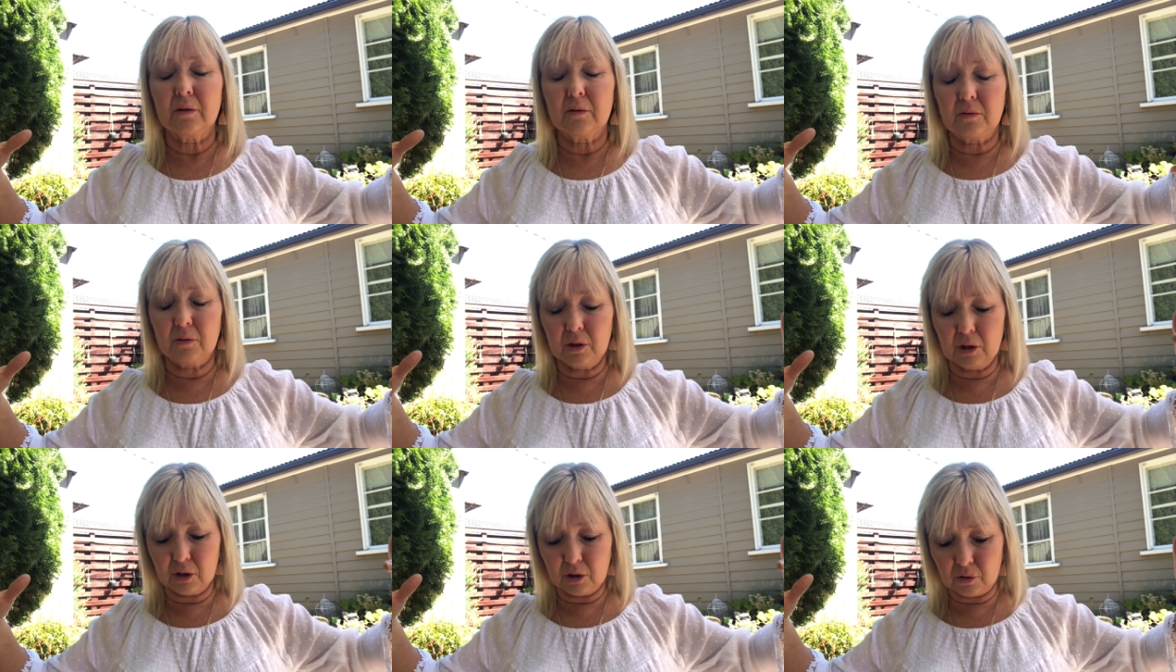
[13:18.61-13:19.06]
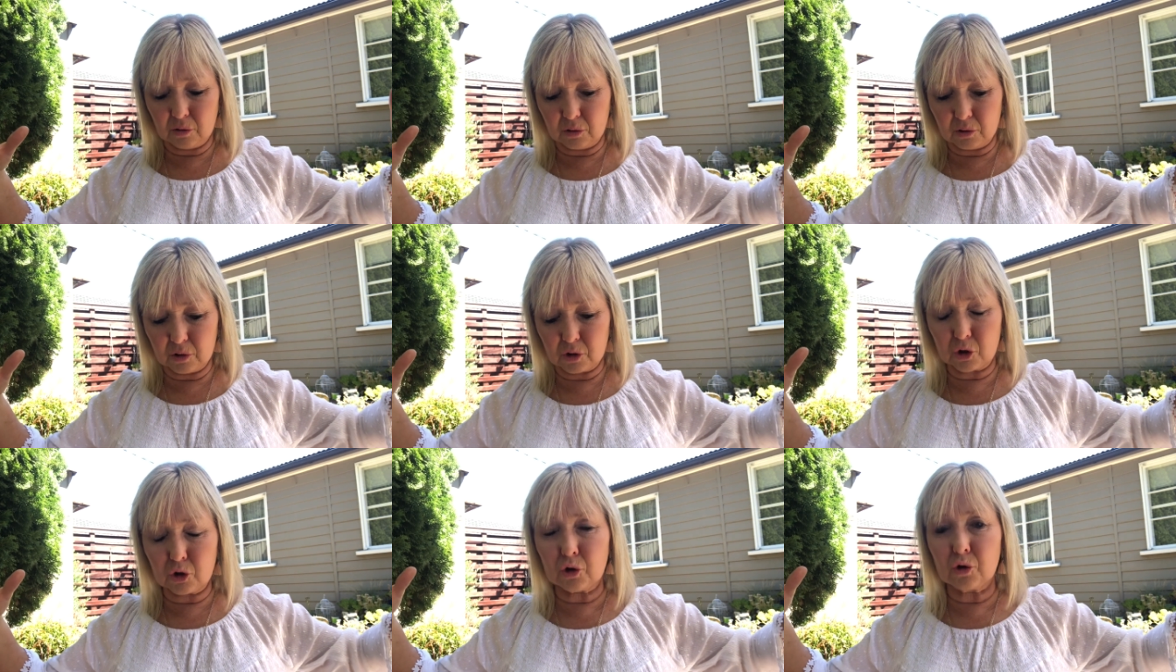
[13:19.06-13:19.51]
what do you
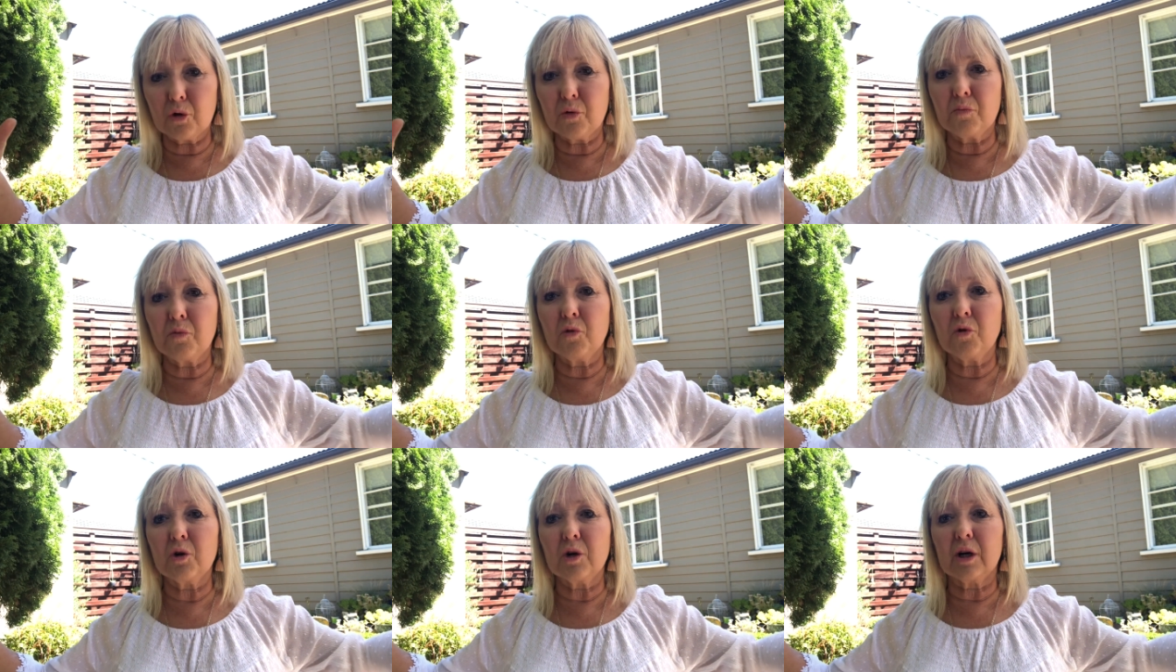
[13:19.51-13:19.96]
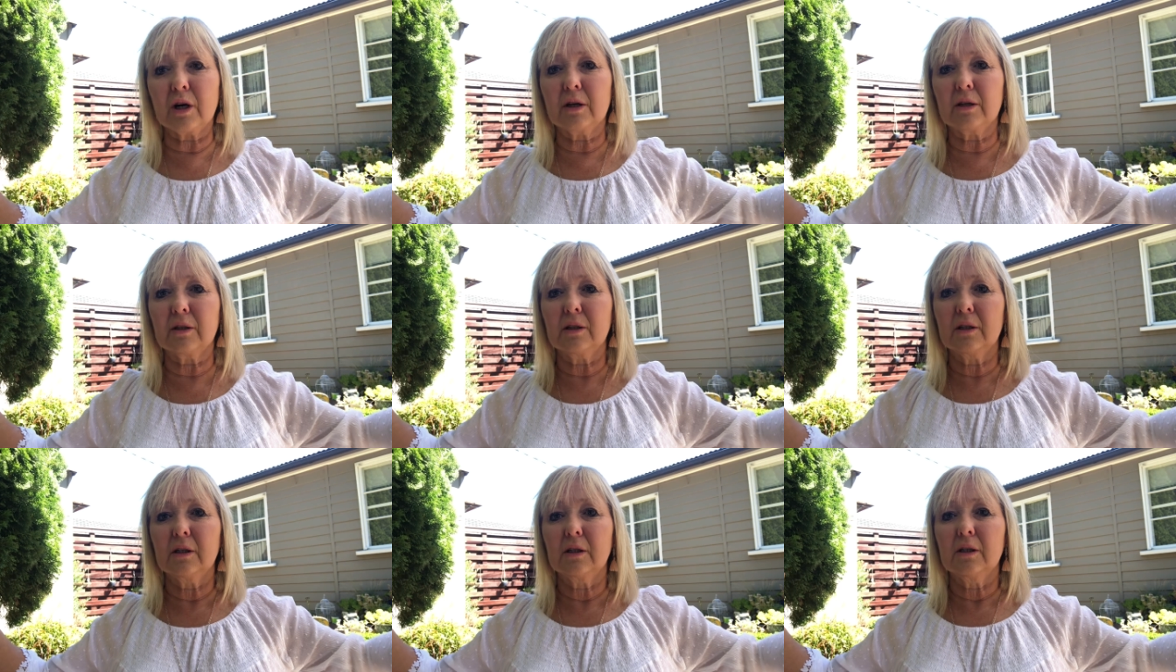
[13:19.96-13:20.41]
call it stormwater
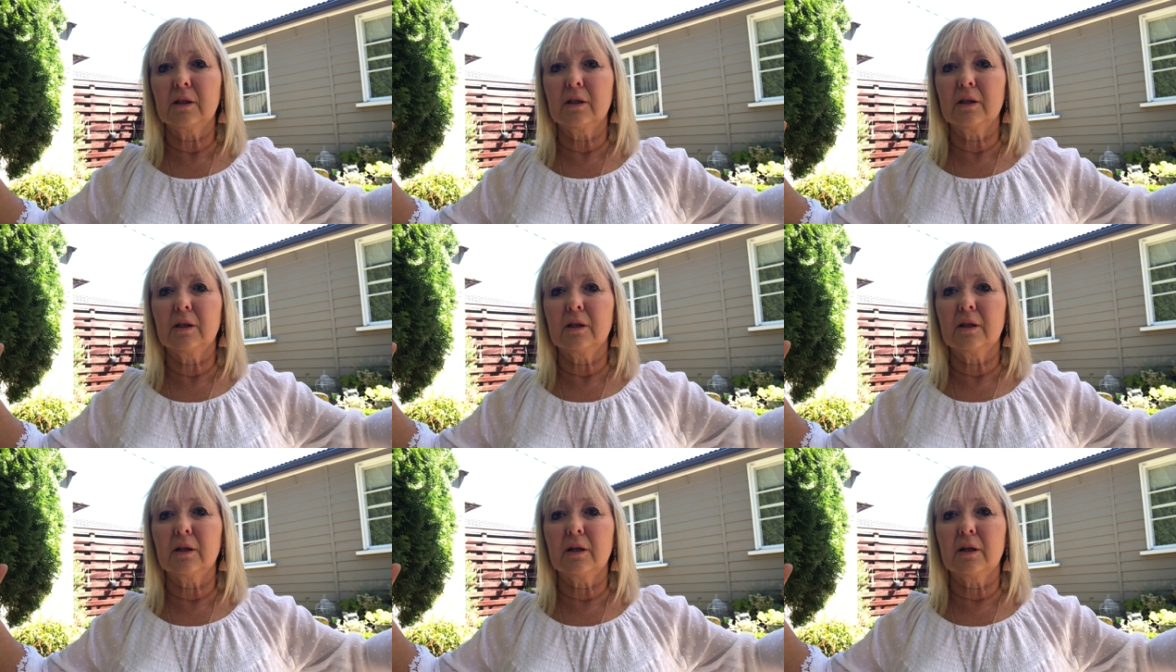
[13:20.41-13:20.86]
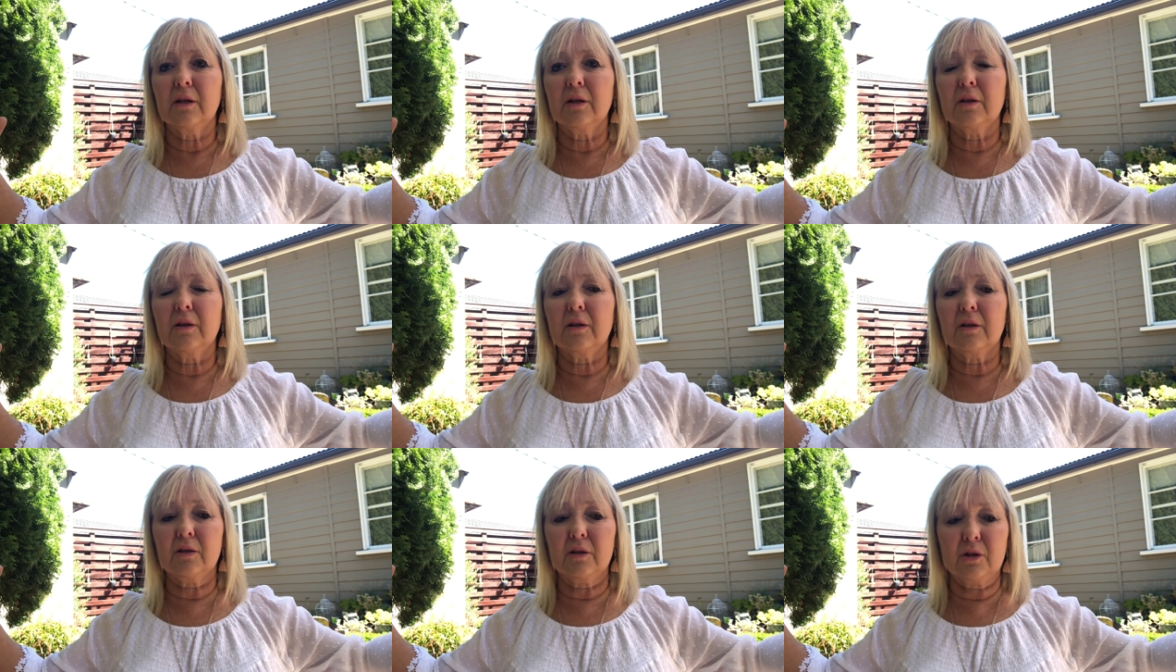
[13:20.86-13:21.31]

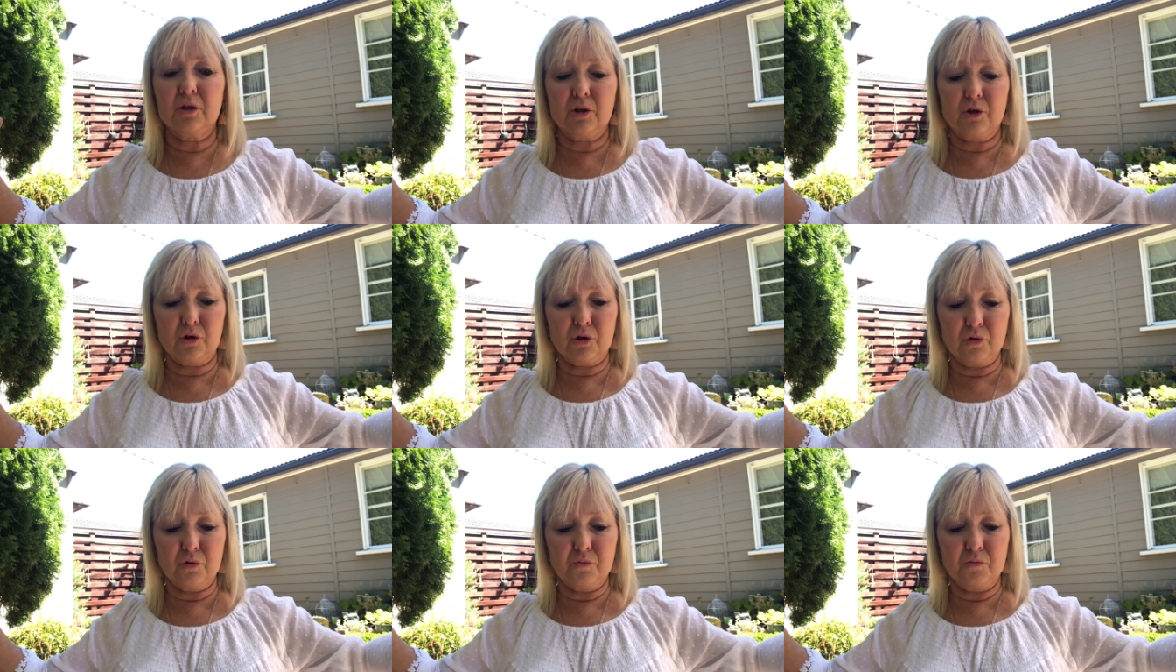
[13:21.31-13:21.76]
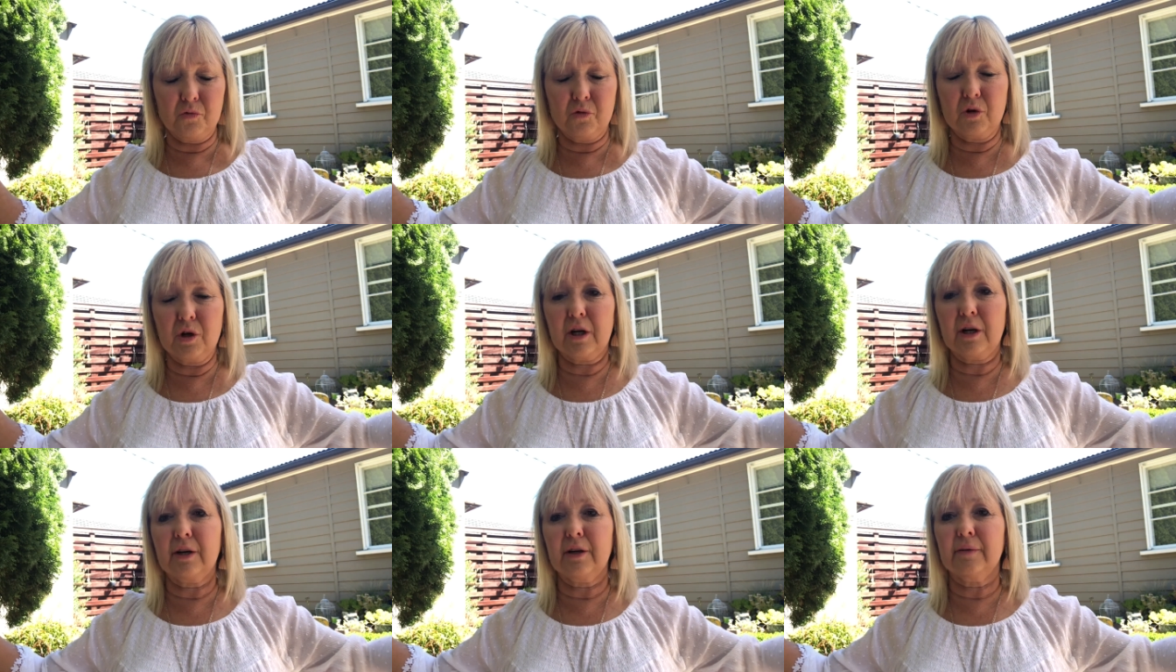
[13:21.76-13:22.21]
the
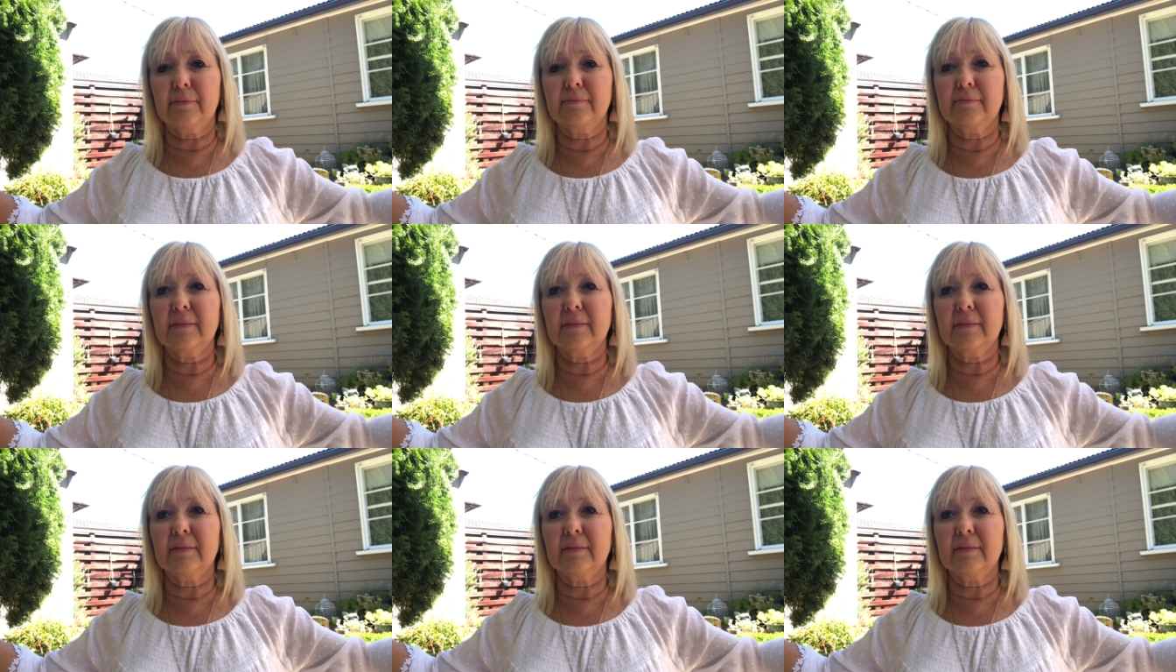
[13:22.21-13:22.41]
stormwater